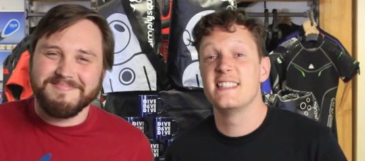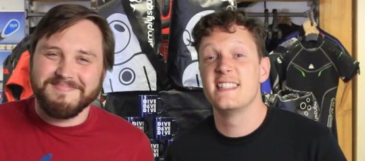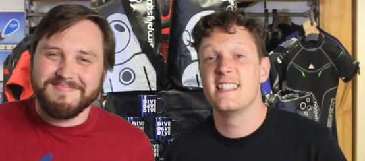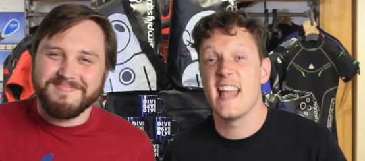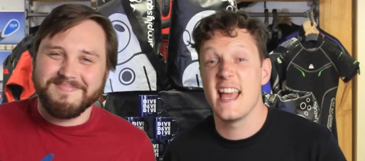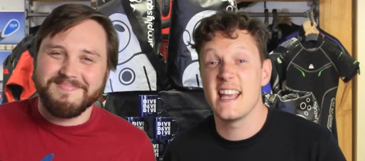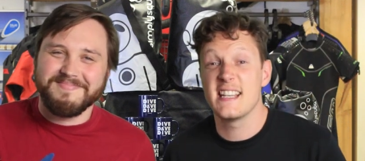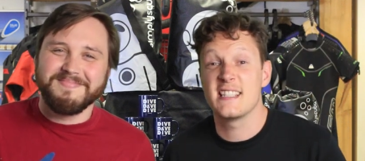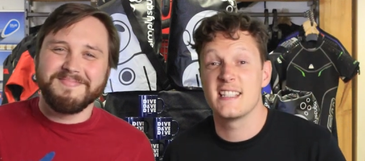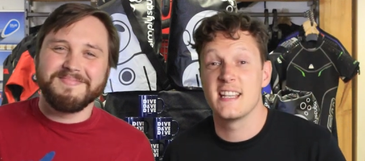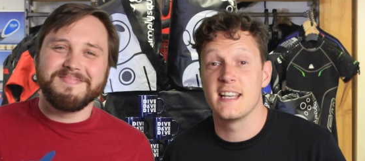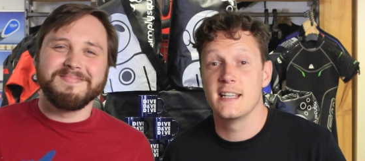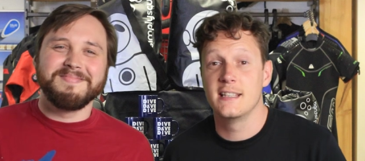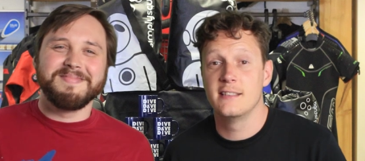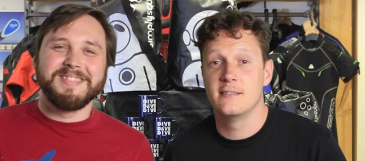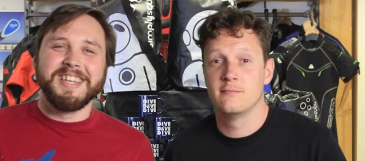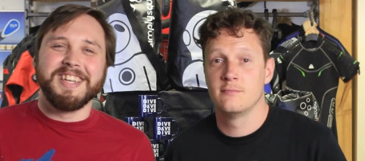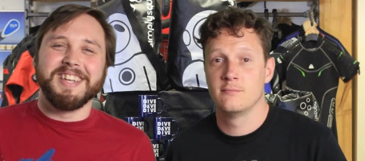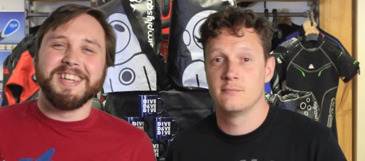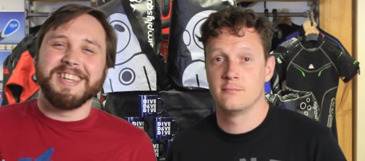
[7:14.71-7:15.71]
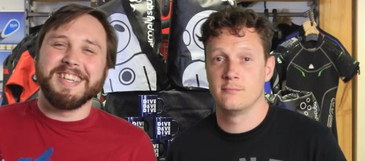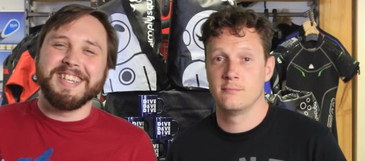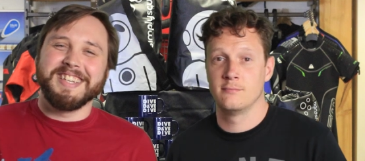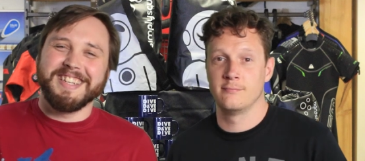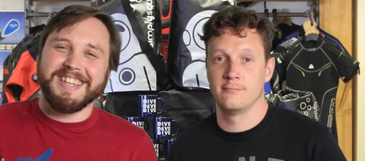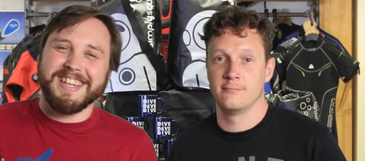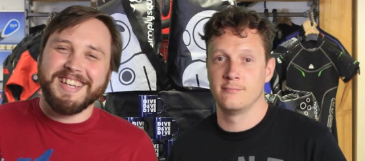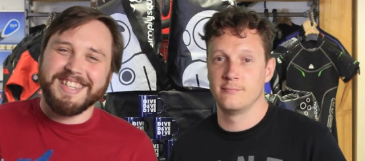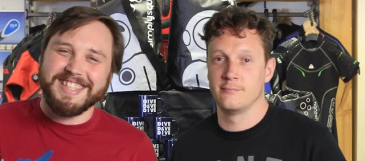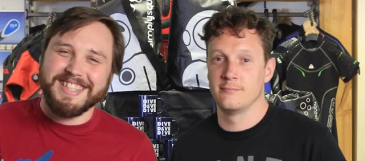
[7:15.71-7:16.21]
Speaker 1: Nessie. It
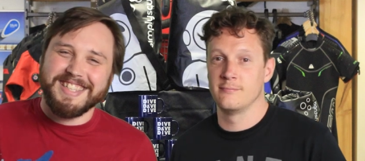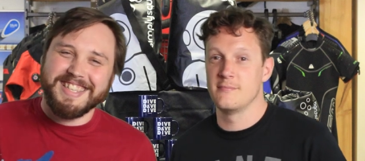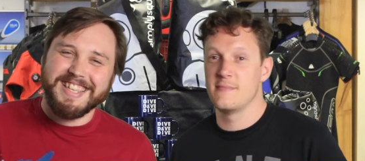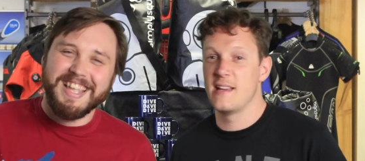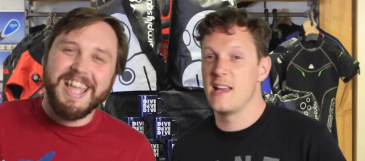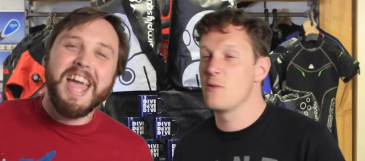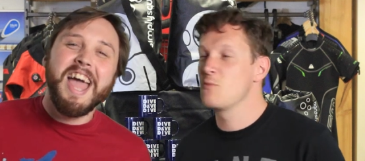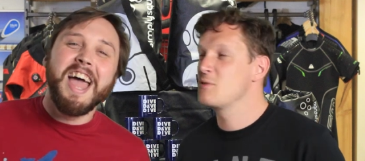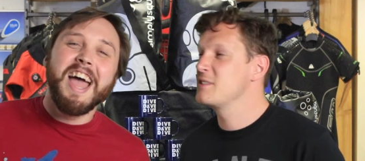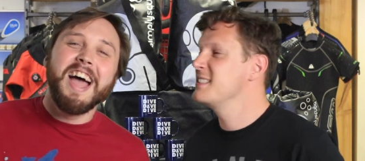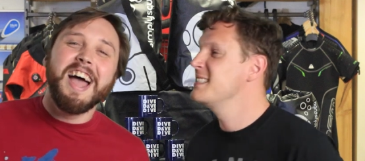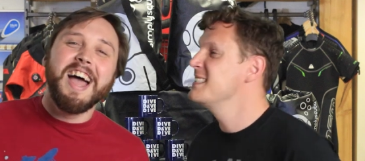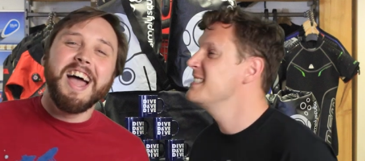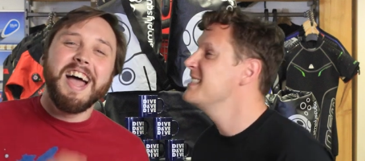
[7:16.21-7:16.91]
was